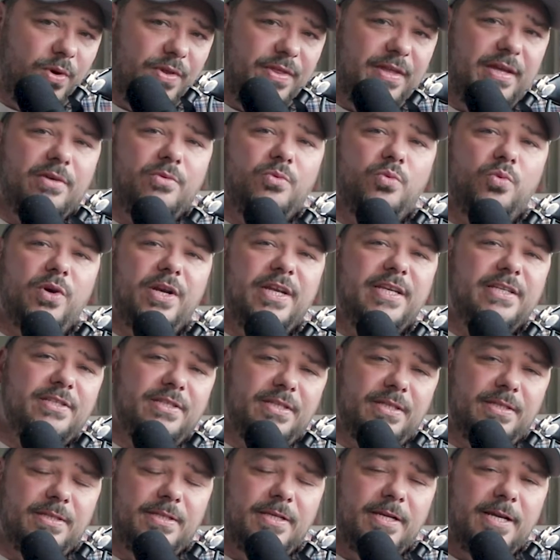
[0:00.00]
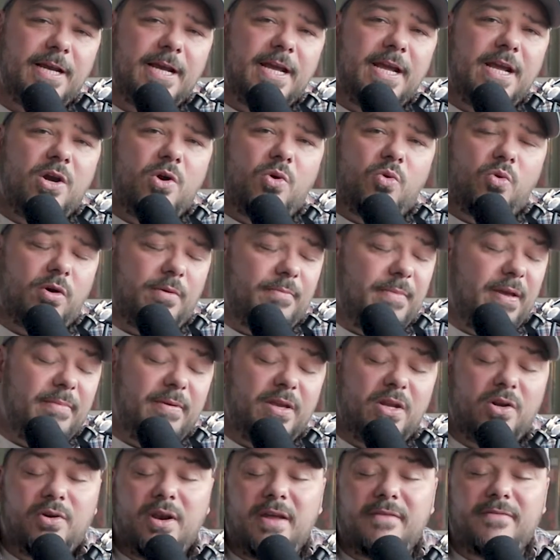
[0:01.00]
within reason, or
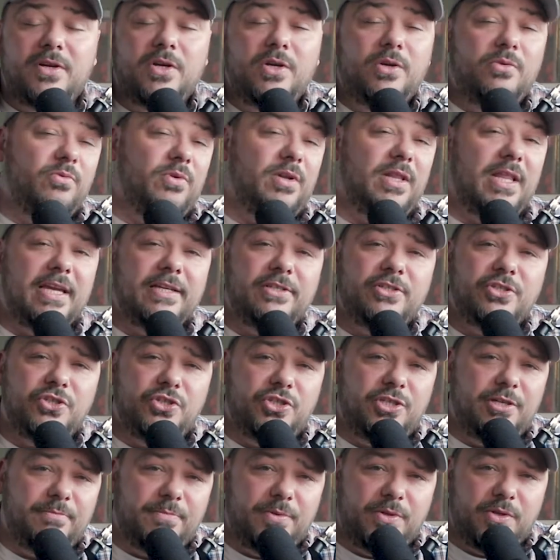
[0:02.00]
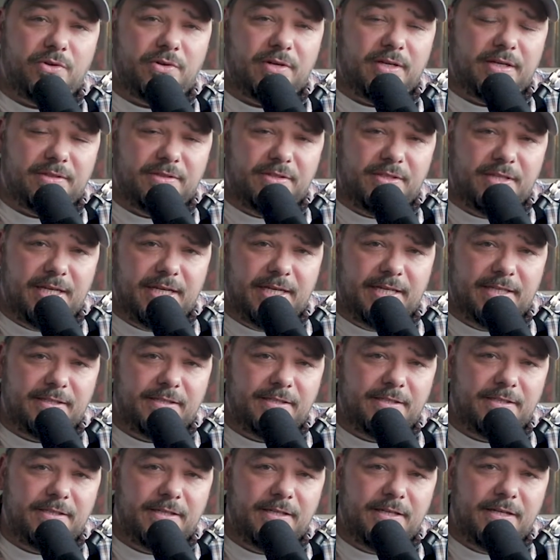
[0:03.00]
maybe you don't have a good relationship with your
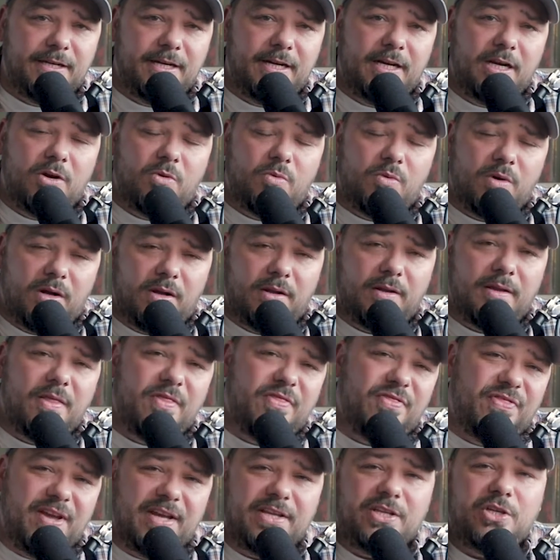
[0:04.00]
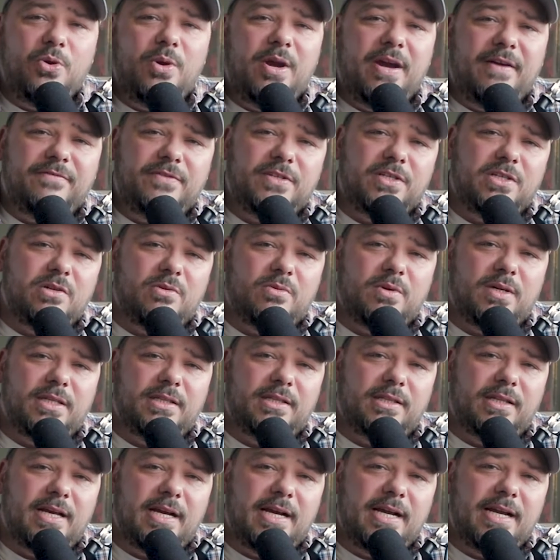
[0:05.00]
LCS. Well, then you have to go
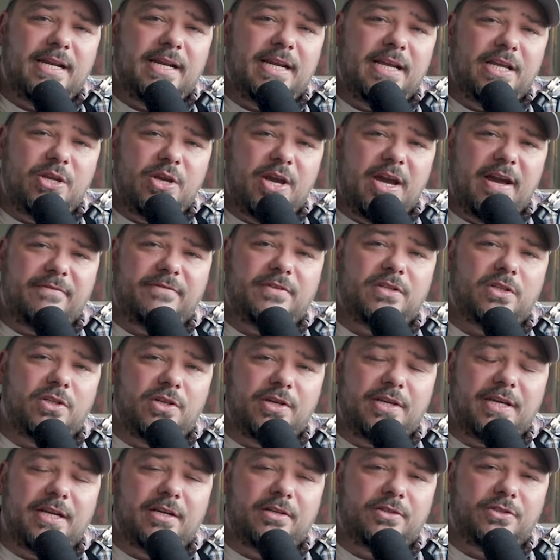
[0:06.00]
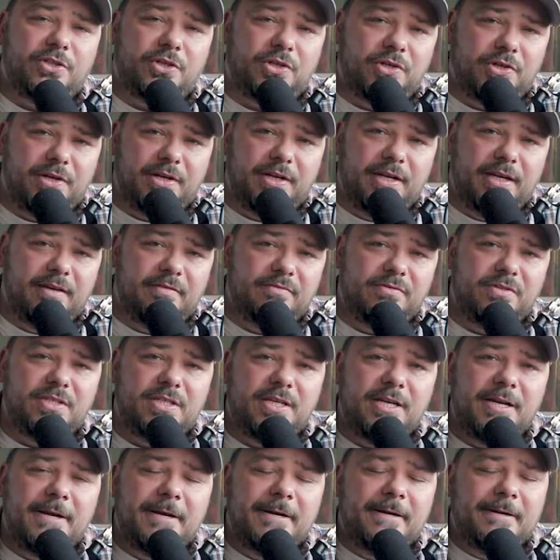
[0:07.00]
online and you have to look at
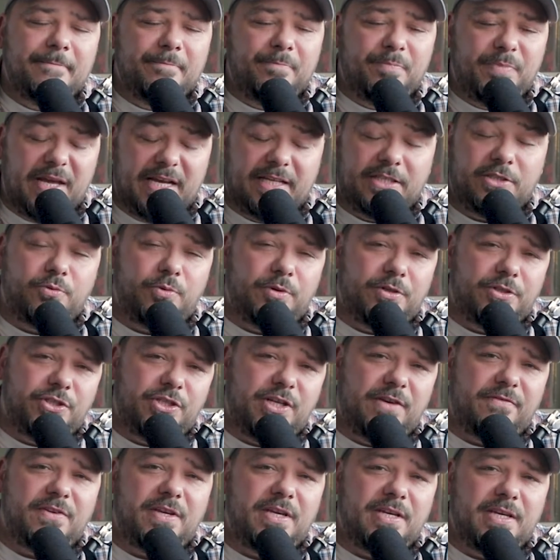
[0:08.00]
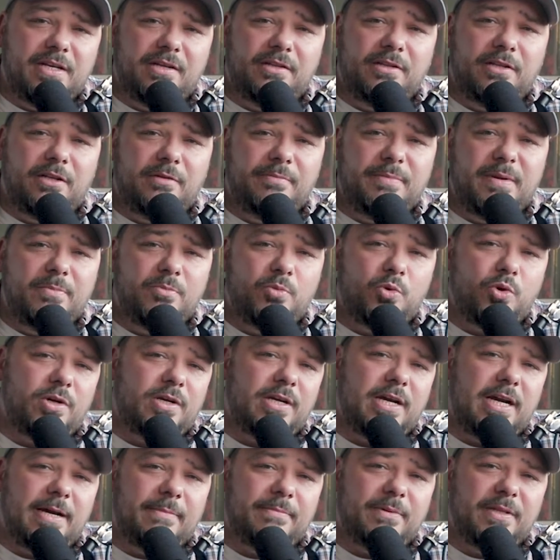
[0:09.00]
alternatives. That's where stuff can get a little bit more
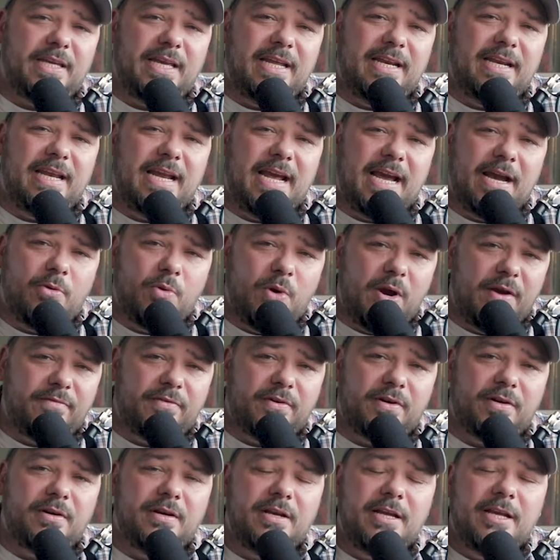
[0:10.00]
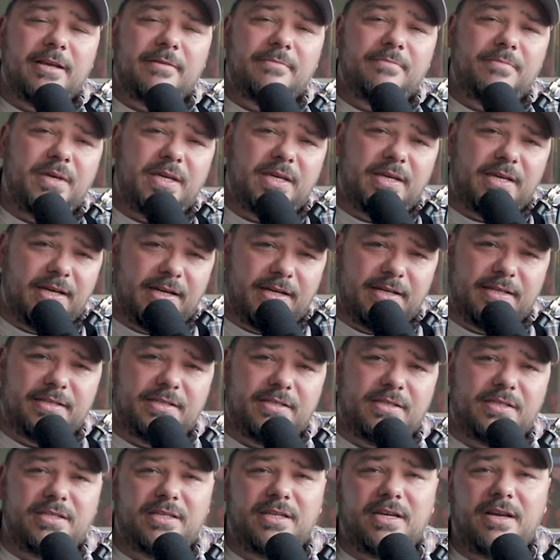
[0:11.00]
complicated. However,
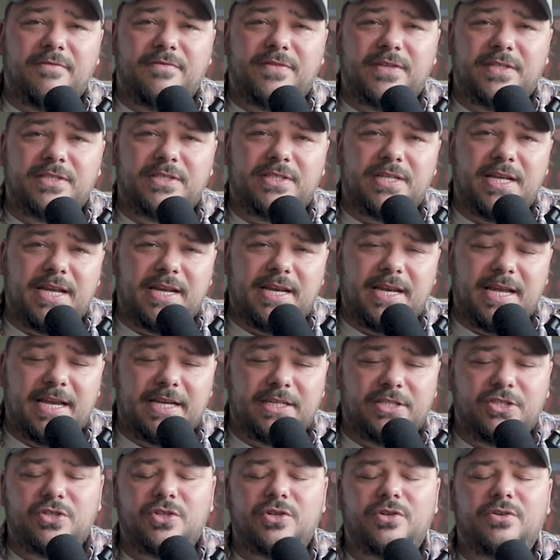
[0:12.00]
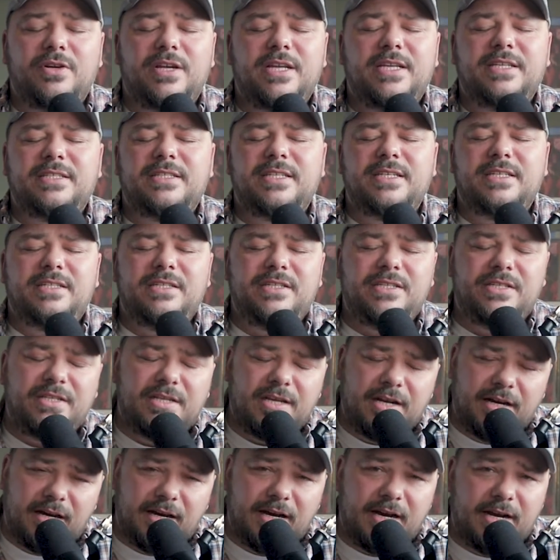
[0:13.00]
because of this day and age, there is a
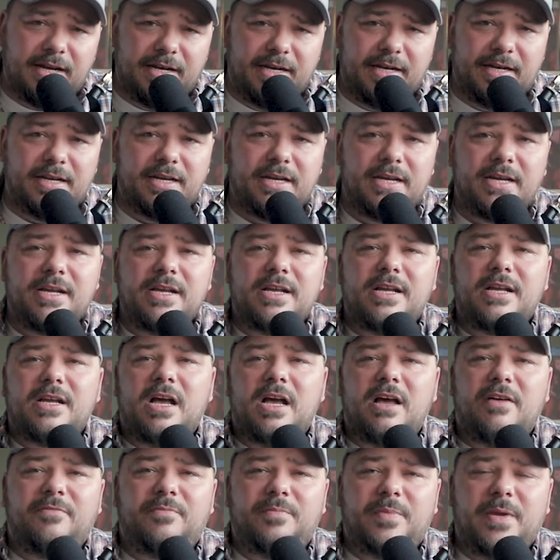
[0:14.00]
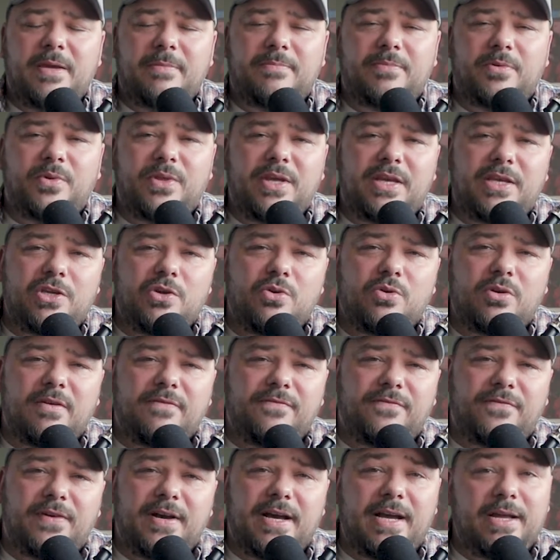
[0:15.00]
ton of people that you
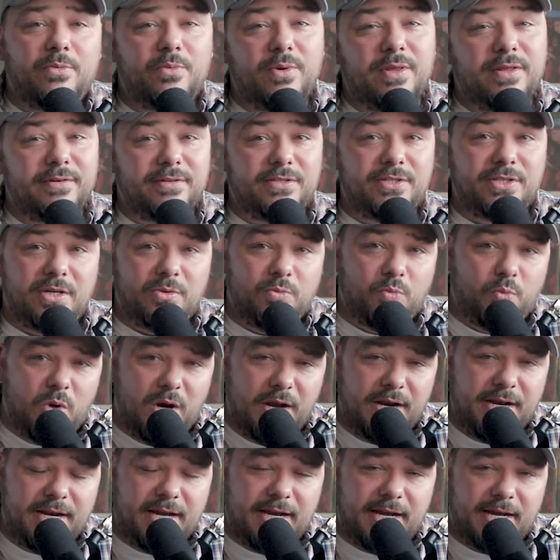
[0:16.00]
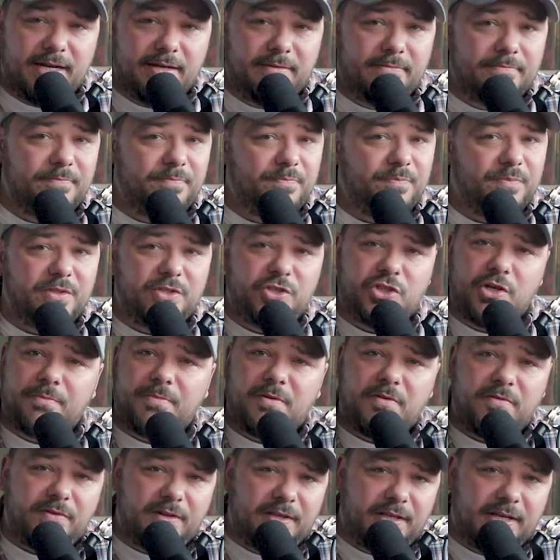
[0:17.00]
can find, whether it's on Whatnot,
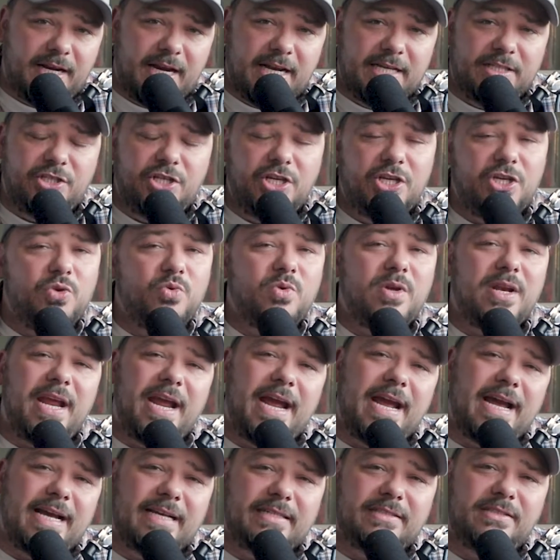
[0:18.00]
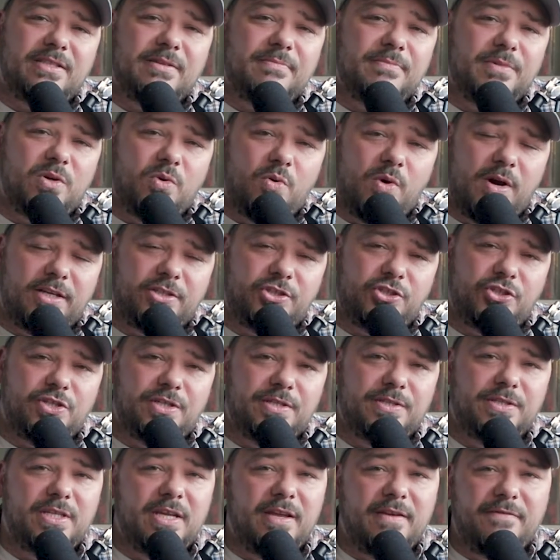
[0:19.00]
jump over to their IG, you can ask them
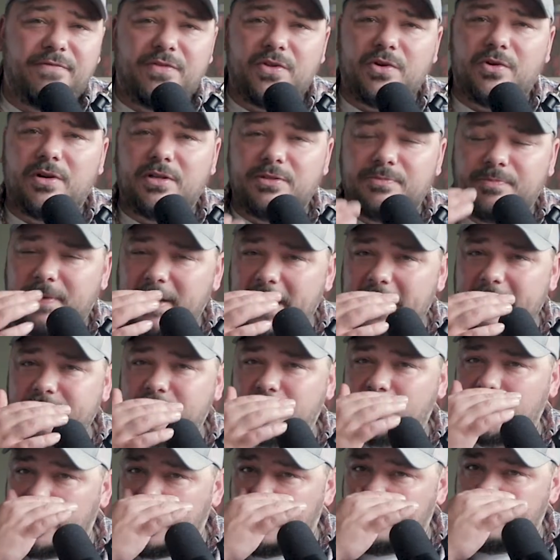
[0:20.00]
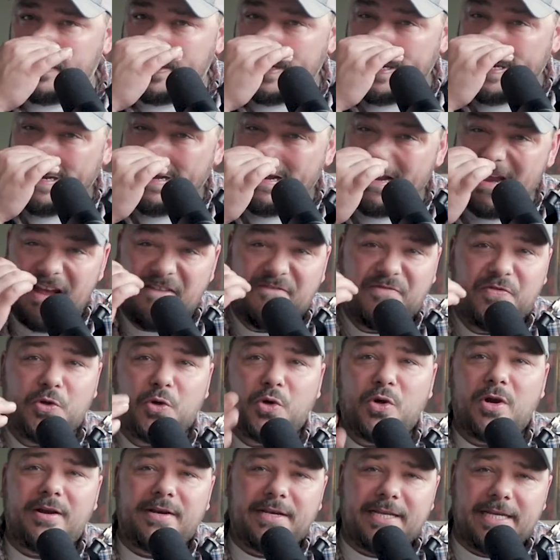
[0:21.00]
questions. If they're on PopShop, if
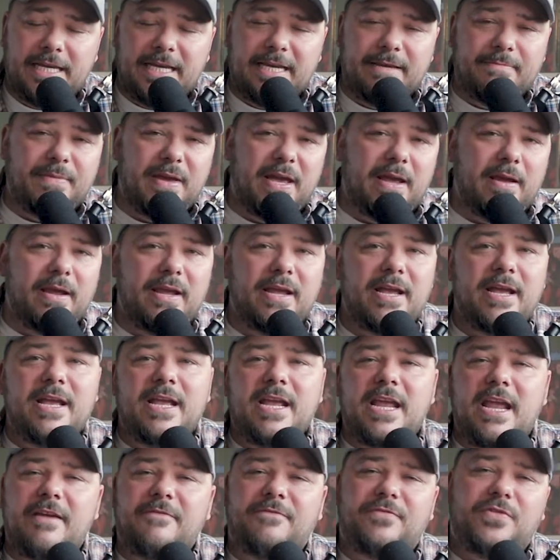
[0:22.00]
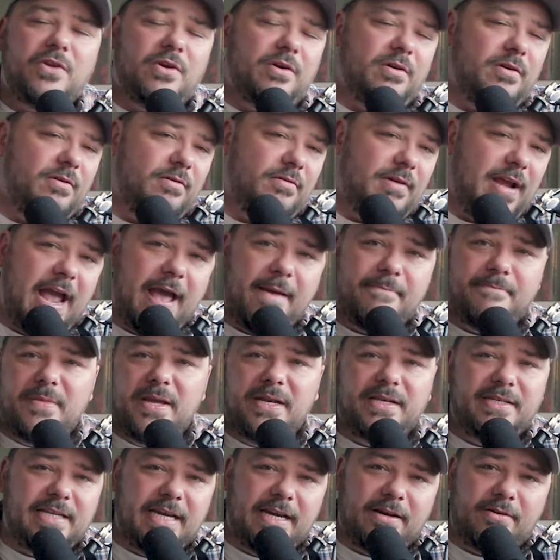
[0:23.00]
they're on eBay, if they're at
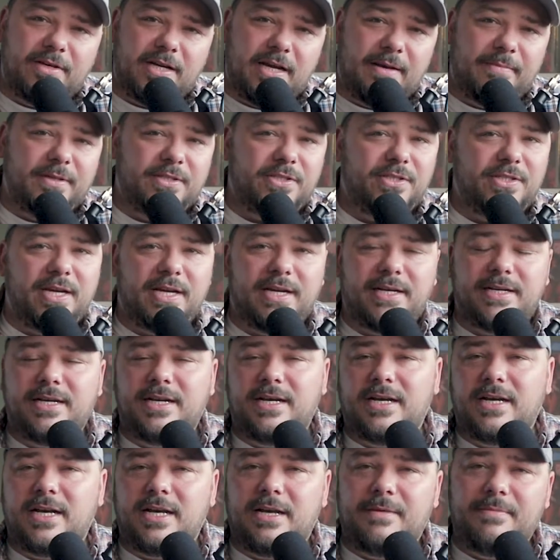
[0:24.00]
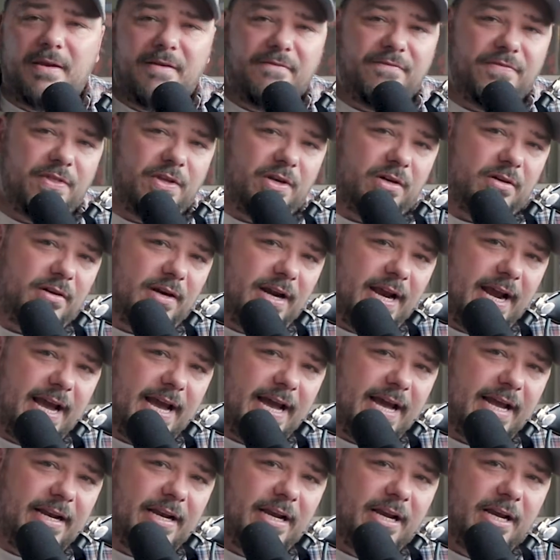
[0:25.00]
midtowncomics.com, if they're
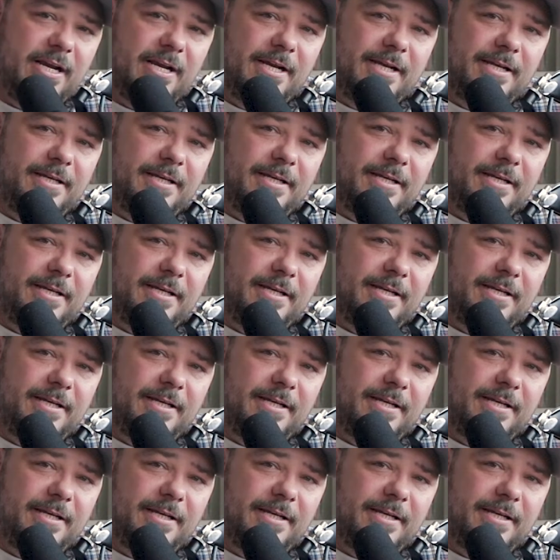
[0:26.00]
at